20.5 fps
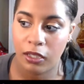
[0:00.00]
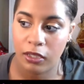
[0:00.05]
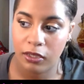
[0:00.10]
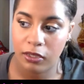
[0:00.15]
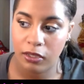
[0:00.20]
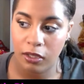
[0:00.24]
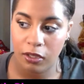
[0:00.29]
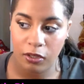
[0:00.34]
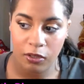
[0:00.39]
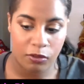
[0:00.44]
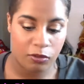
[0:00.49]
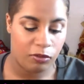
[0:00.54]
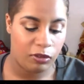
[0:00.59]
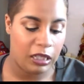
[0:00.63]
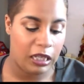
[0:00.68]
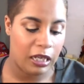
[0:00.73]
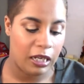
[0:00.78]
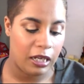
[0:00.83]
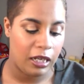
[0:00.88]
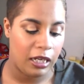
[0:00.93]
So
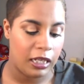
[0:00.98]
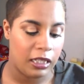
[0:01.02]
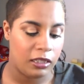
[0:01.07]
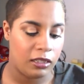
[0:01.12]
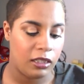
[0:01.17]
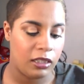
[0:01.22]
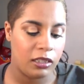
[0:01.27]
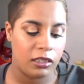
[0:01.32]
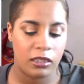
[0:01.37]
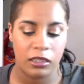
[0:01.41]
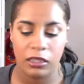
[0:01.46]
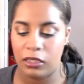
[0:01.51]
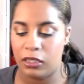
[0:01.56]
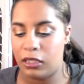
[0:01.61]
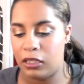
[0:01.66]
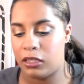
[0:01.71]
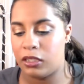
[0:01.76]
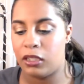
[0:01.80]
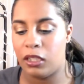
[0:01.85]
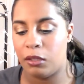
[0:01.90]
yeah, it
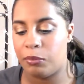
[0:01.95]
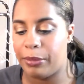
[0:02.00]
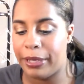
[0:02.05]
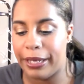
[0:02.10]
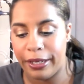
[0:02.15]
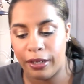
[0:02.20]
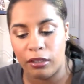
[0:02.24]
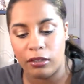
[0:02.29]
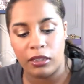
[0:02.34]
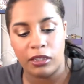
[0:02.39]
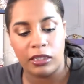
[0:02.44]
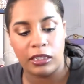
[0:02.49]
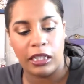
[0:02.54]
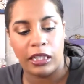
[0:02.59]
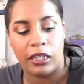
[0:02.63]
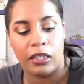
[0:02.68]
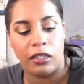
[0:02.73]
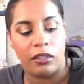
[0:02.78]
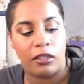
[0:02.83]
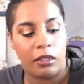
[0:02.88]
doesn't look bad on the
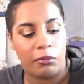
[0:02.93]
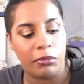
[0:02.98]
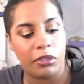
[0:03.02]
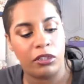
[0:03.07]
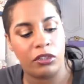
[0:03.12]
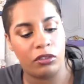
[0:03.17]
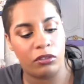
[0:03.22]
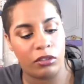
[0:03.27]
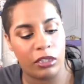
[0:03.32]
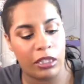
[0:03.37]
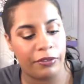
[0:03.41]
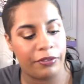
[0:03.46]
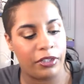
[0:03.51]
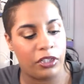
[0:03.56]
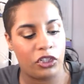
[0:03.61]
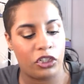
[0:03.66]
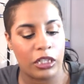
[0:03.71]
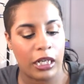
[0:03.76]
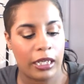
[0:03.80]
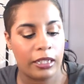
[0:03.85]
skin. I'm gonna give it
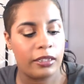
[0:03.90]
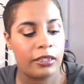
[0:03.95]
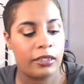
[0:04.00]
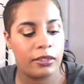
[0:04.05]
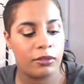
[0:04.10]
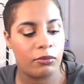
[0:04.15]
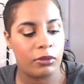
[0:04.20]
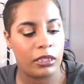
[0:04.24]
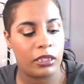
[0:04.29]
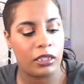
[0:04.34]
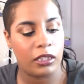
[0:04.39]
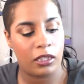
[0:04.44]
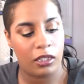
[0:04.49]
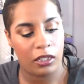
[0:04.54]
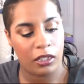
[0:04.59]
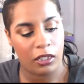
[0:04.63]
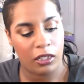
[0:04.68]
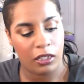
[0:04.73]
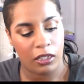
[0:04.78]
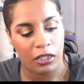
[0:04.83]
a shot this week
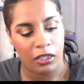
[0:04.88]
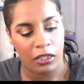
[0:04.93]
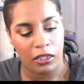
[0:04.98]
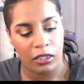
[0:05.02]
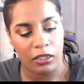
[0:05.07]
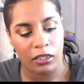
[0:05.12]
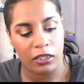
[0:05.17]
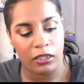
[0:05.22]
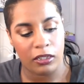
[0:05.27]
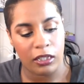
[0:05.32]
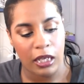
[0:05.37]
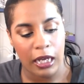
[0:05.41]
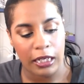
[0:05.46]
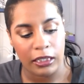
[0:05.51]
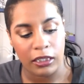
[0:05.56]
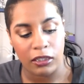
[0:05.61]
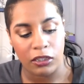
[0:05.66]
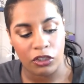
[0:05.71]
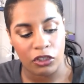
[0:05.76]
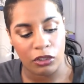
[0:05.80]
because I
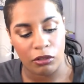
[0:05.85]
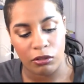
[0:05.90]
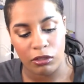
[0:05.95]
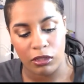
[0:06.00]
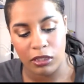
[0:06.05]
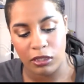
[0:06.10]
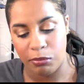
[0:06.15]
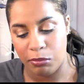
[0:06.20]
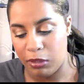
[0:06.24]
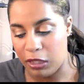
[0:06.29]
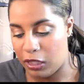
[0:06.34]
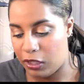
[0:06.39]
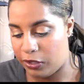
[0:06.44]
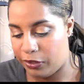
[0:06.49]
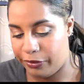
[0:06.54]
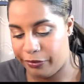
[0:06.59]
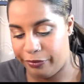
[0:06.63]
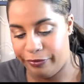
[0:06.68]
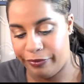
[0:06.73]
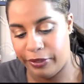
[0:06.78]
need to show it some
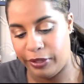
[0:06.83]
love.